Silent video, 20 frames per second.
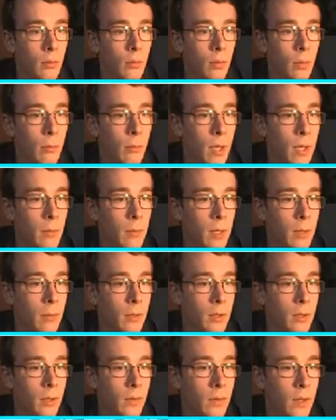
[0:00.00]
We might be able
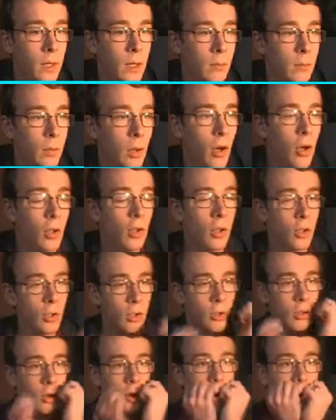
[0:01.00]
to defeat him. Oh, no, no,
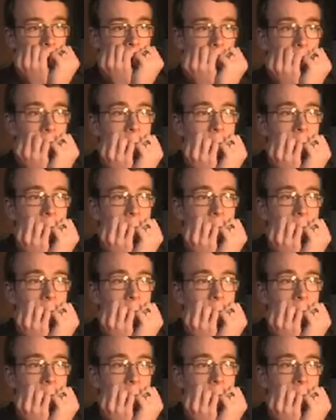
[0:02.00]
no!